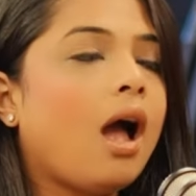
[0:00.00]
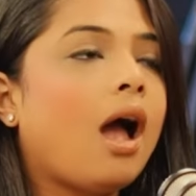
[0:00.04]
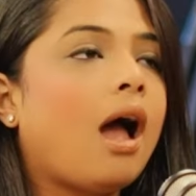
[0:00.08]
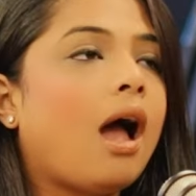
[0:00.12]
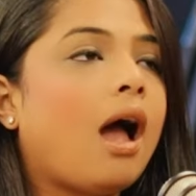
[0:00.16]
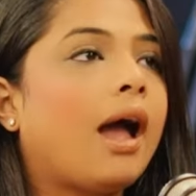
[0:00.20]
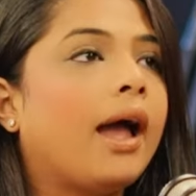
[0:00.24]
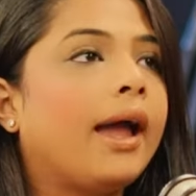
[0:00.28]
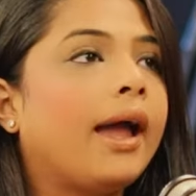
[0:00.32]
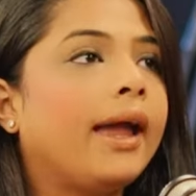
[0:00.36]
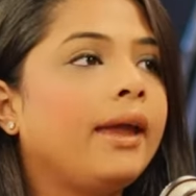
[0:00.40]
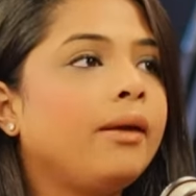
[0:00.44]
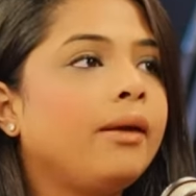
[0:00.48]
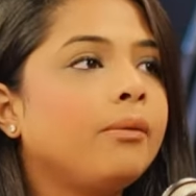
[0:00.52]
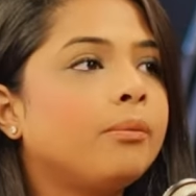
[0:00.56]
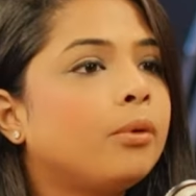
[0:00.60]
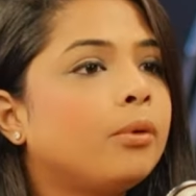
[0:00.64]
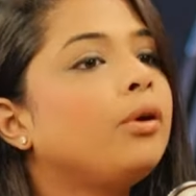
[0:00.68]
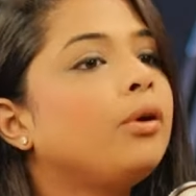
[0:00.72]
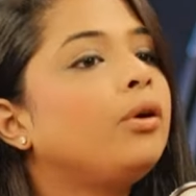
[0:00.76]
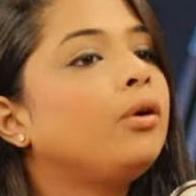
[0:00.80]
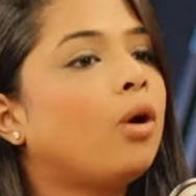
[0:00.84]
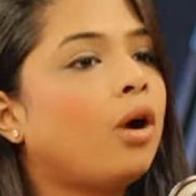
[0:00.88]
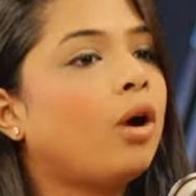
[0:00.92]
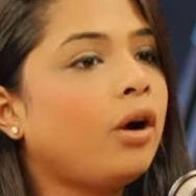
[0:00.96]
I
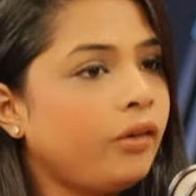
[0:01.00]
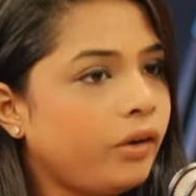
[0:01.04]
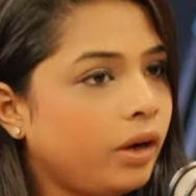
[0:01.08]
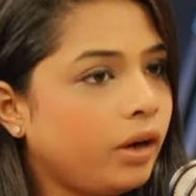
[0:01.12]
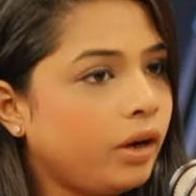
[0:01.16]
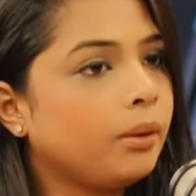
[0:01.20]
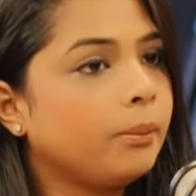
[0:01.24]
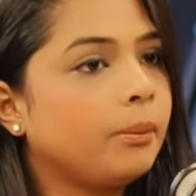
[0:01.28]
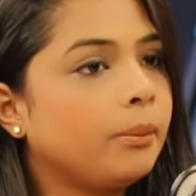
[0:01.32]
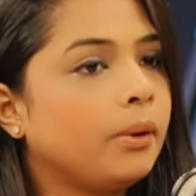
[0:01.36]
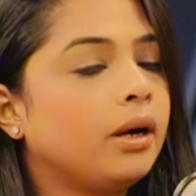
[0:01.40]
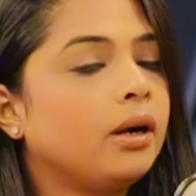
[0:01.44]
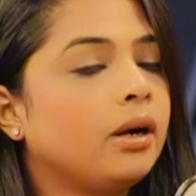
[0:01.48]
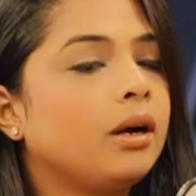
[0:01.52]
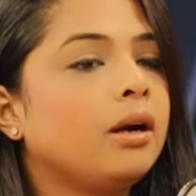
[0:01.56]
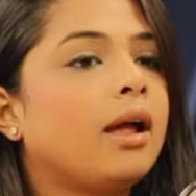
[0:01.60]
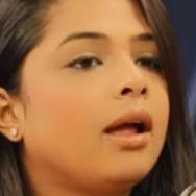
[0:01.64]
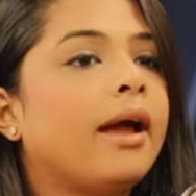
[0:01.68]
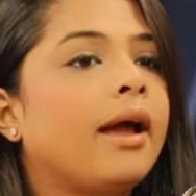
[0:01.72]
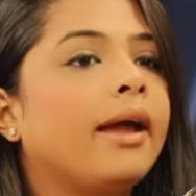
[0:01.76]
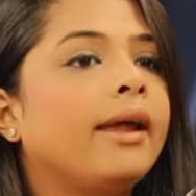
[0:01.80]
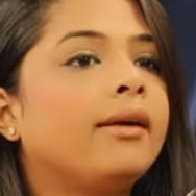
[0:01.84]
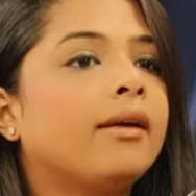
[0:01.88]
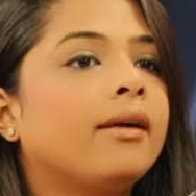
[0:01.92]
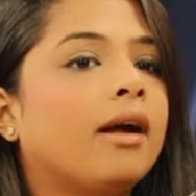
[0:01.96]
would not recommend it.
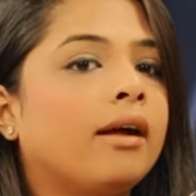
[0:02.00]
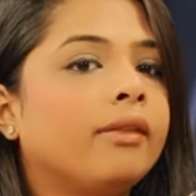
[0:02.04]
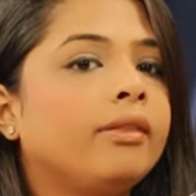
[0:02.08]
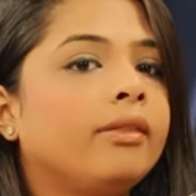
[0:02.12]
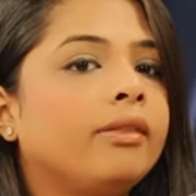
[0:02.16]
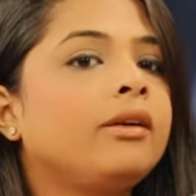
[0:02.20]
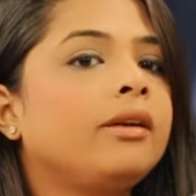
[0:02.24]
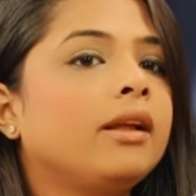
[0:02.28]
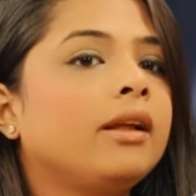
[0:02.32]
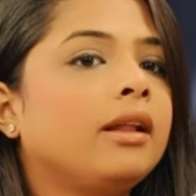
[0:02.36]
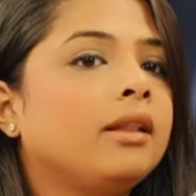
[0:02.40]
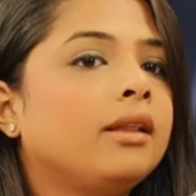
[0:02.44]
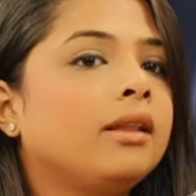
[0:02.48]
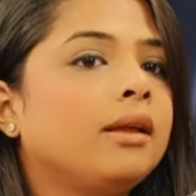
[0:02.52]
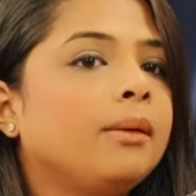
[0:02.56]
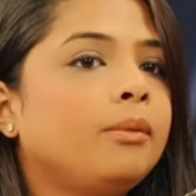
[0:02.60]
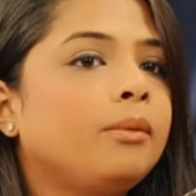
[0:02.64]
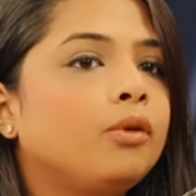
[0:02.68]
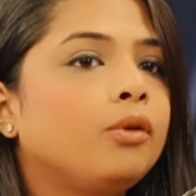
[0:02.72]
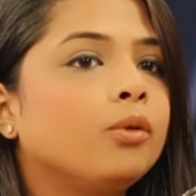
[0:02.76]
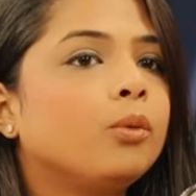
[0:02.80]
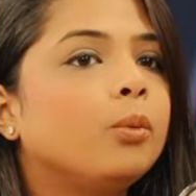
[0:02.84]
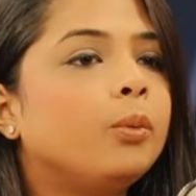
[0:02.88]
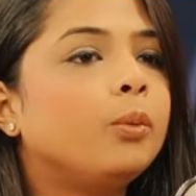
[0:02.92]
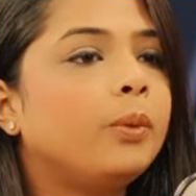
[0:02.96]
I rather tell them
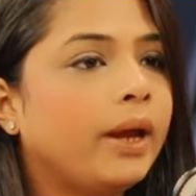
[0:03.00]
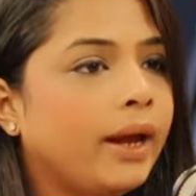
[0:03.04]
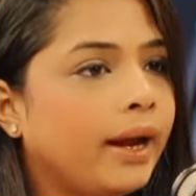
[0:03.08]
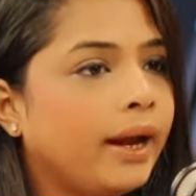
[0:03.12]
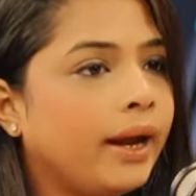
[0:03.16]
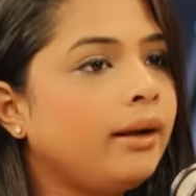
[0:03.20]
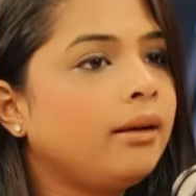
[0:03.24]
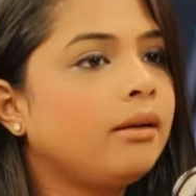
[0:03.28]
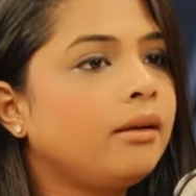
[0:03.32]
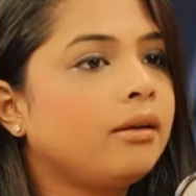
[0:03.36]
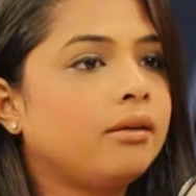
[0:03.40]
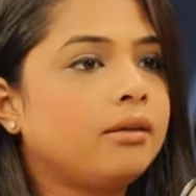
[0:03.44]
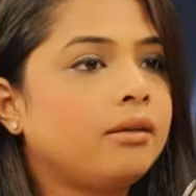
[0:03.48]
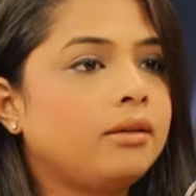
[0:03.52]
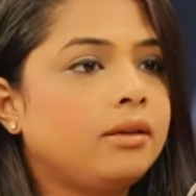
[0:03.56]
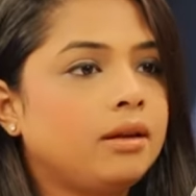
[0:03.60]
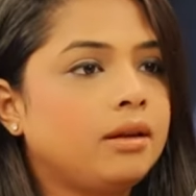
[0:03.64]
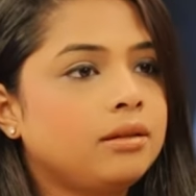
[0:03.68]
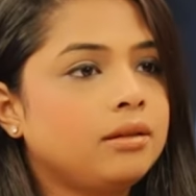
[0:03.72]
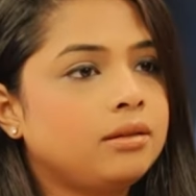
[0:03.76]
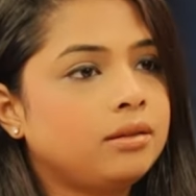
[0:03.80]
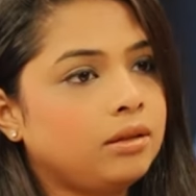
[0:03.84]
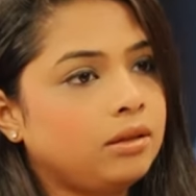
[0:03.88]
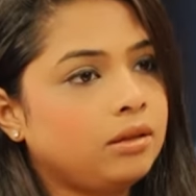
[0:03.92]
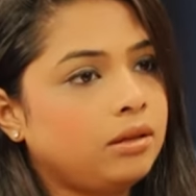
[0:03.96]
to wait
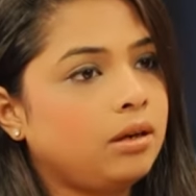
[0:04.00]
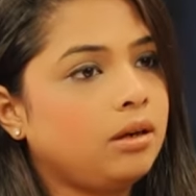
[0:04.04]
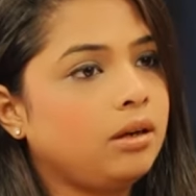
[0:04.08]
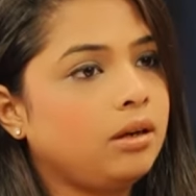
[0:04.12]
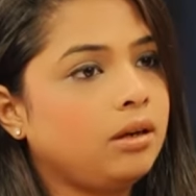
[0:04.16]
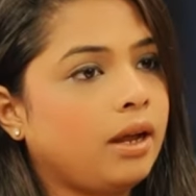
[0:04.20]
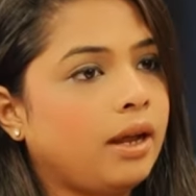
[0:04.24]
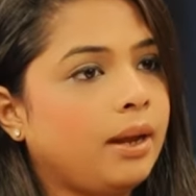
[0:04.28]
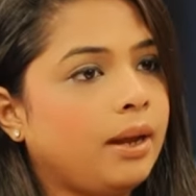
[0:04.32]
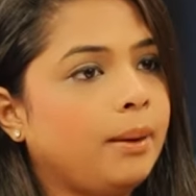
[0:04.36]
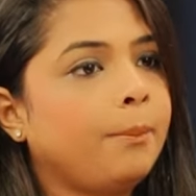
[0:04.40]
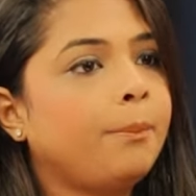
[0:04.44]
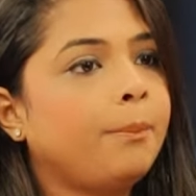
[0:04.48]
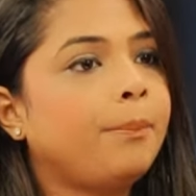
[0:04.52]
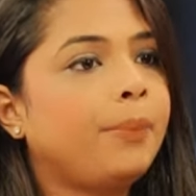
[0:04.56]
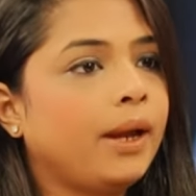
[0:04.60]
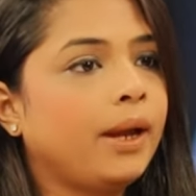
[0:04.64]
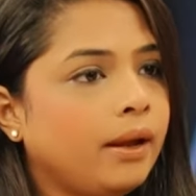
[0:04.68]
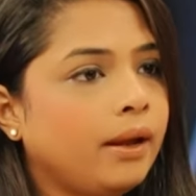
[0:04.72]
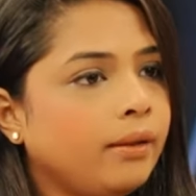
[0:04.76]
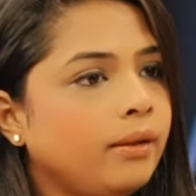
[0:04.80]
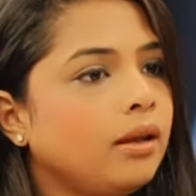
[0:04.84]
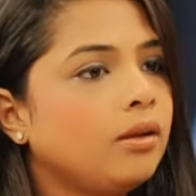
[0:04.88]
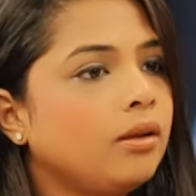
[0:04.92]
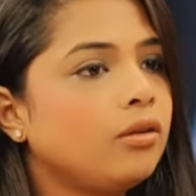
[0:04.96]
till a certain time,
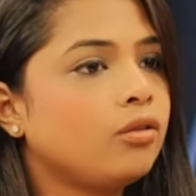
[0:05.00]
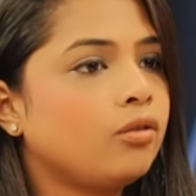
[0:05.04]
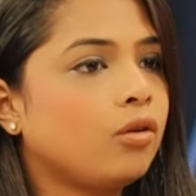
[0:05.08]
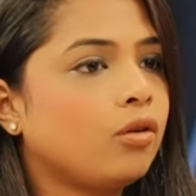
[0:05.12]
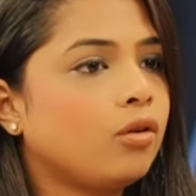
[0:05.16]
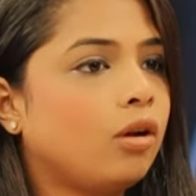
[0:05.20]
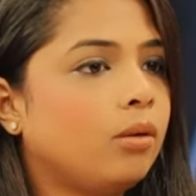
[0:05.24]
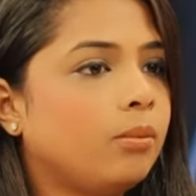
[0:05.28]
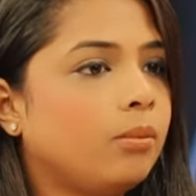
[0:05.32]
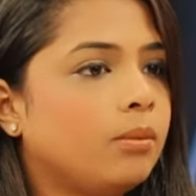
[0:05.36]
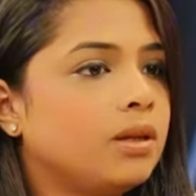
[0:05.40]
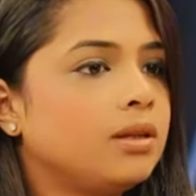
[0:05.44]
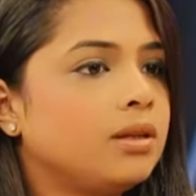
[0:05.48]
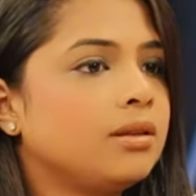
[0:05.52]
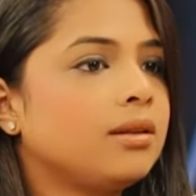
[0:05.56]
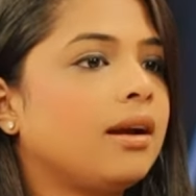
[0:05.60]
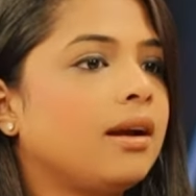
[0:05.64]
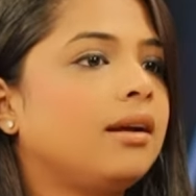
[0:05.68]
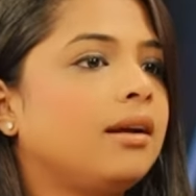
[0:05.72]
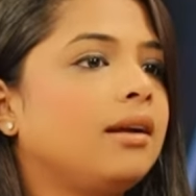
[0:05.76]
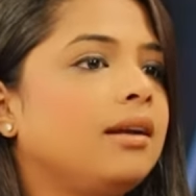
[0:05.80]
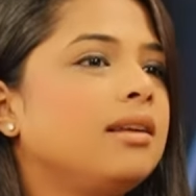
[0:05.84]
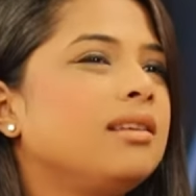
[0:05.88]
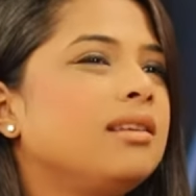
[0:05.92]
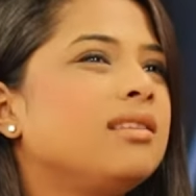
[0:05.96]
pay the installments
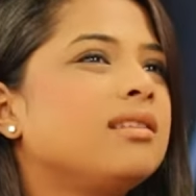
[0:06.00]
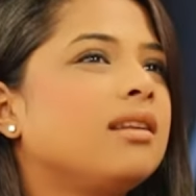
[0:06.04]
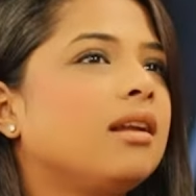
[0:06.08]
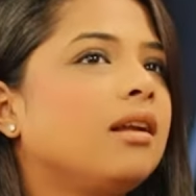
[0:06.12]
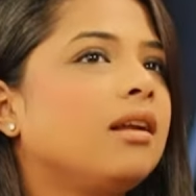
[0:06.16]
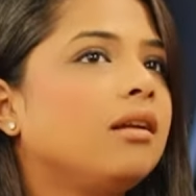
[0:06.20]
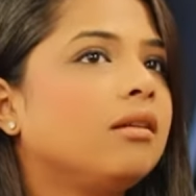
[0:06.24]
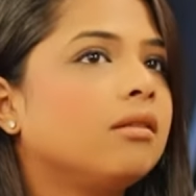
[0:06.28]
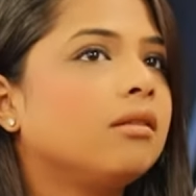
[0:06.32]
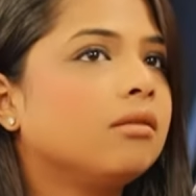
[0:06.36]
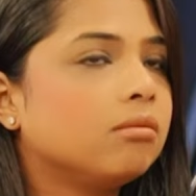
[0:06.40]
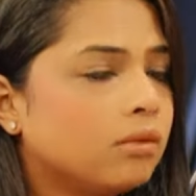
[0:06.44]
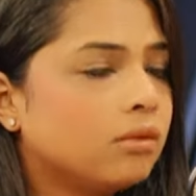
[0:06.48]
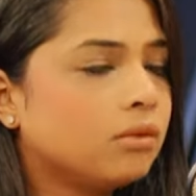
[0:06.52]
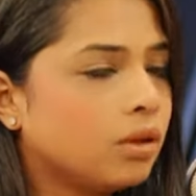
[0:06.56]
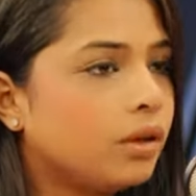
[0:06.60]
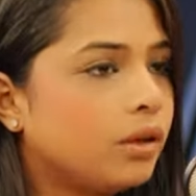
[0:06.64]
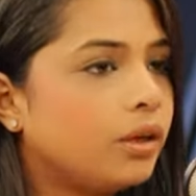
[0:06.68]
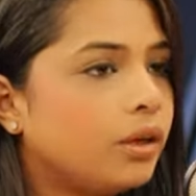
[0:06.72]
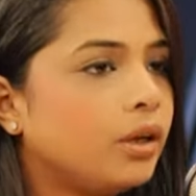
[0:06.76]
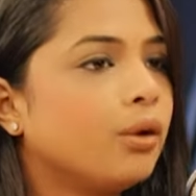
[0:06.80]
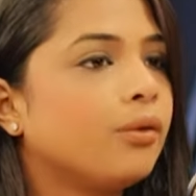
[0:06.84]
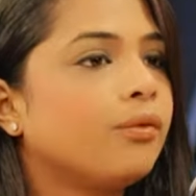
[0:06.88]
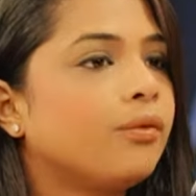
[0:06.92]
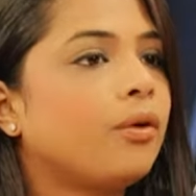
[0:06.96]
at least till
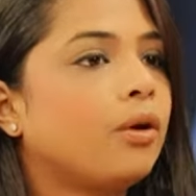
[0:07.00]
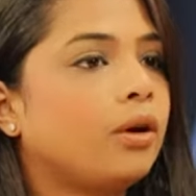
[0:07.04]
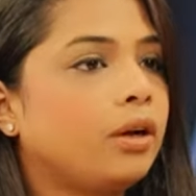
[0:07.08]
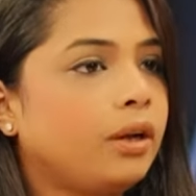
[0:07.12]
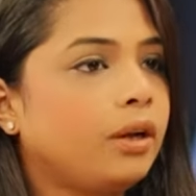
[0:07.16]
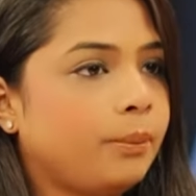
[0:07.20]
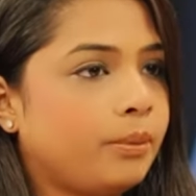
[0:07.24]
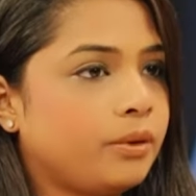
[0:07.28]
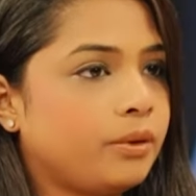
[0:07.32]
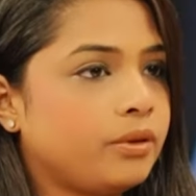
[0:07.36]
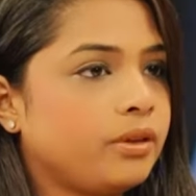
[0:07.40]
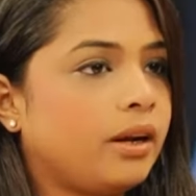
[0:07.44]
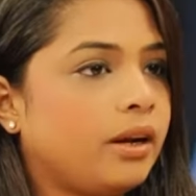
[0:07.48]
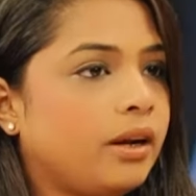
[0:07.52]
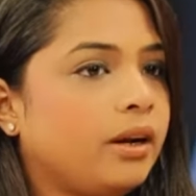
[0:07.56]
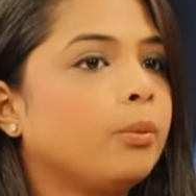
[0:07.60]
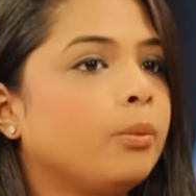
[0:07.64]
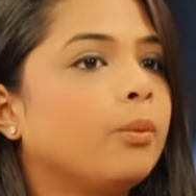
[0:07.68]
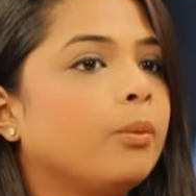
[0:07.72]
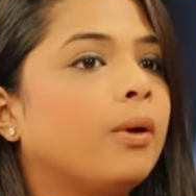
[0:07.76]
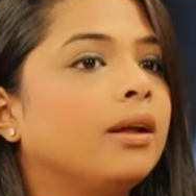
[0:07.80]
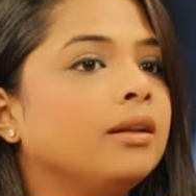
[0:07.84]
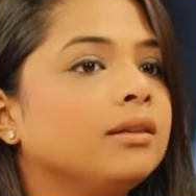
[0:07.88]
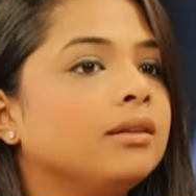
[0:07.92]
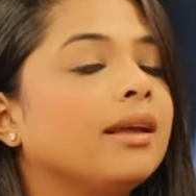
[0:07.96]
30 or 40 percent
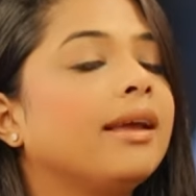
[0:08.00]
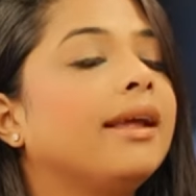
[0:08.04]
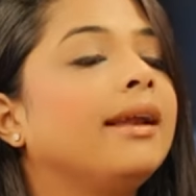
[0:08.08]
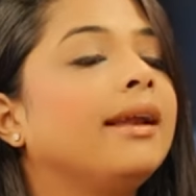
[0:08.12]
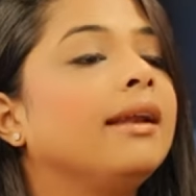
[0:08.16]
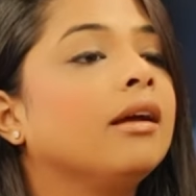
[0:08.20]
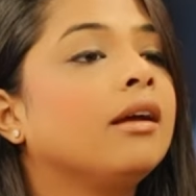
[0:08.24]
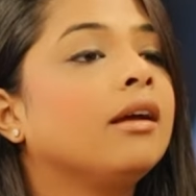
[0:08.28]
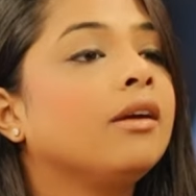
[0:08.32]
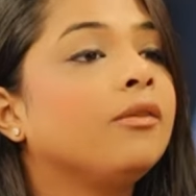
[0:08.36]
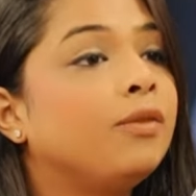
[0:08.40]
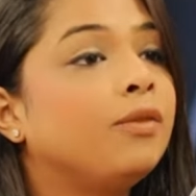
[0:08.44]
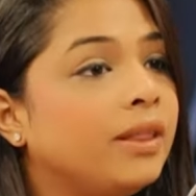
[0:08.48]
once in a,